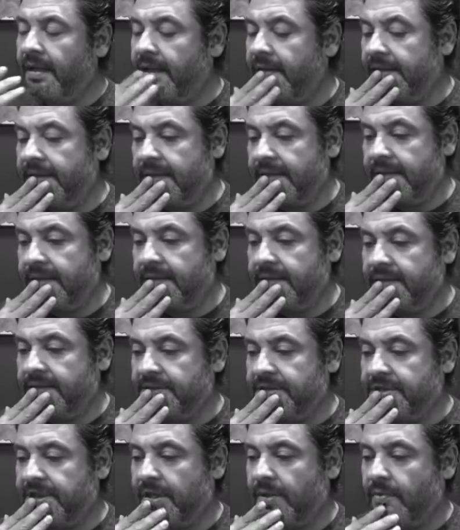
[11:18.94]
a
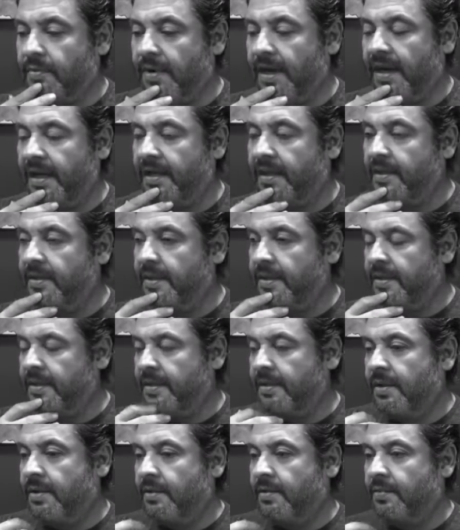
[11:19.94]
shared ride
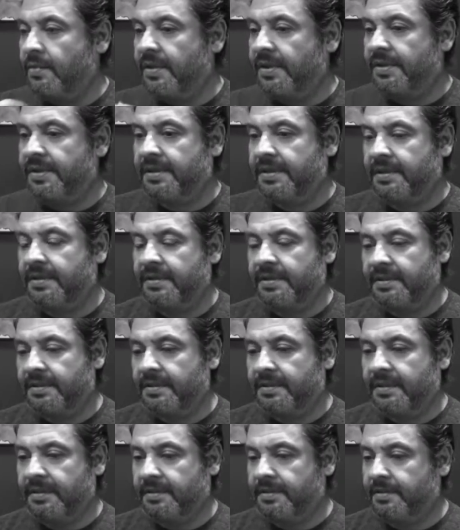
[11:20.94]
with a
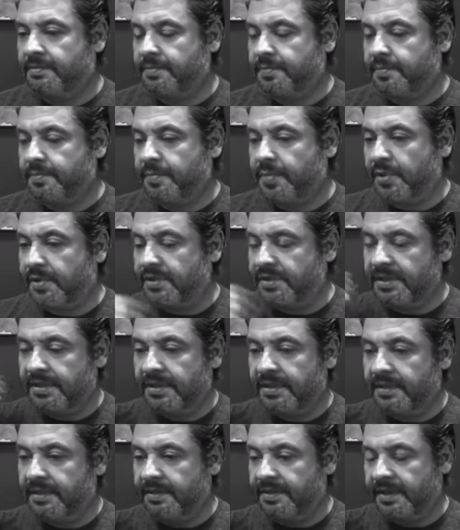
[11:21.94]
person,
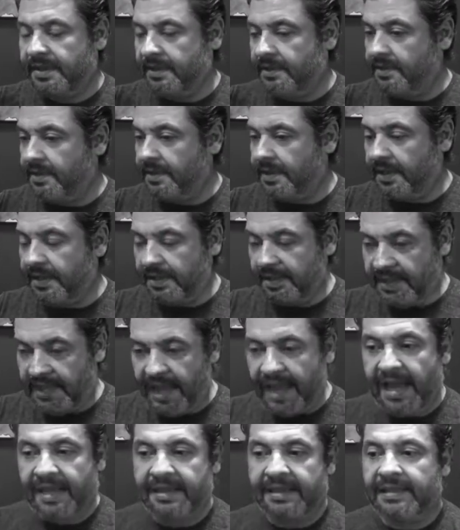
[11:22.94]
you know, a
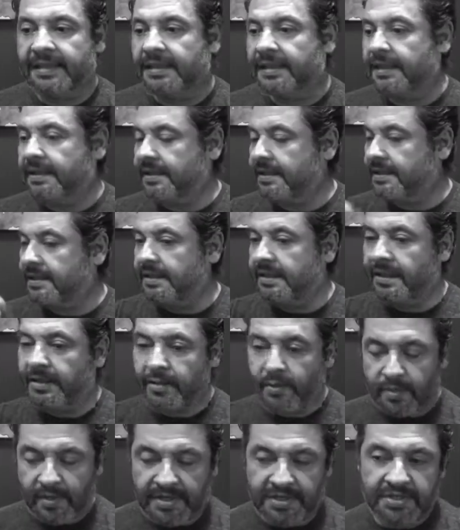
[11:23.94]
Catholic, a
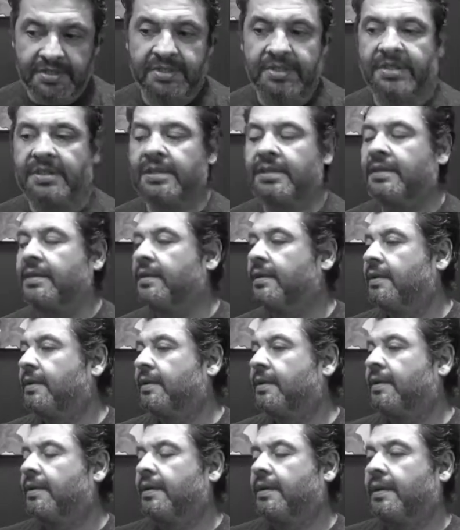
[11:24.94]
Christian,
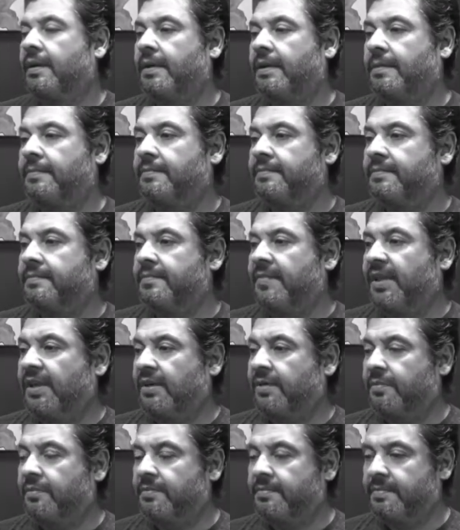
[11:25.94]
you
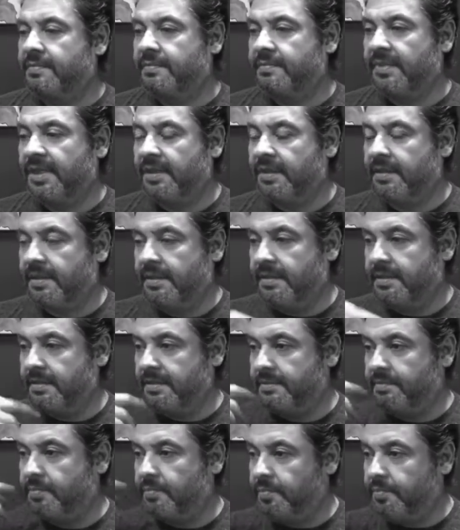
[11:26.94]
know, a
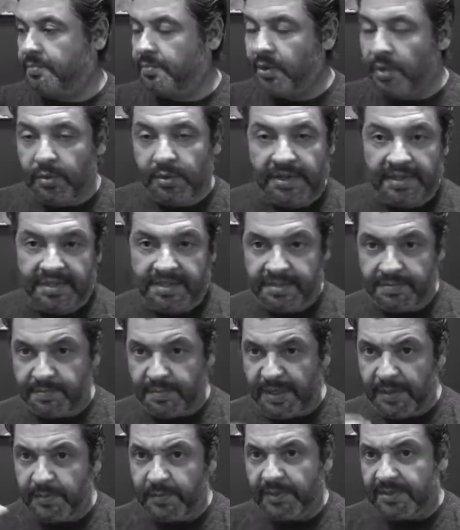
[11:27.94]
Buddhist,
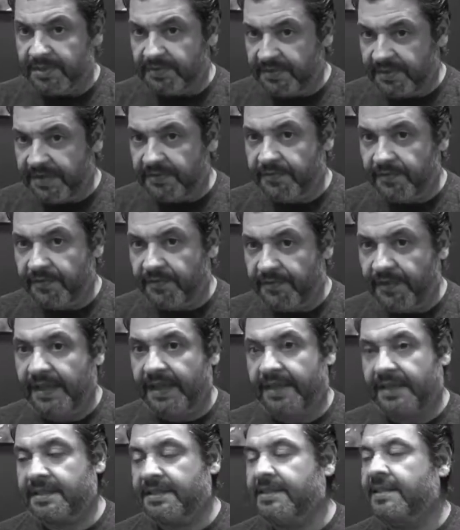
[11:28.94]
people of different
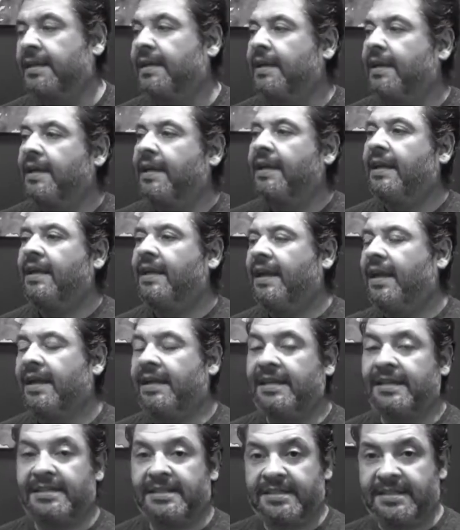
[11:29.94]
faiths. And
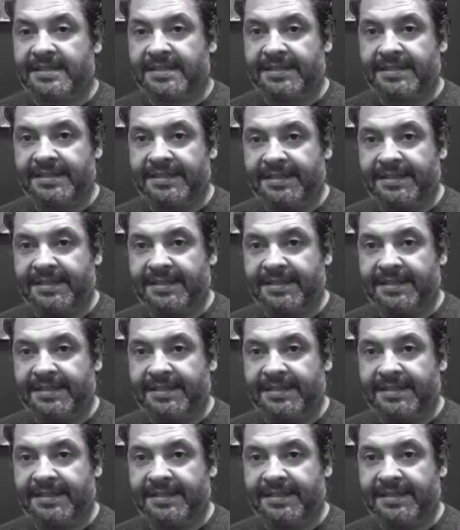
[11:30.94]
it's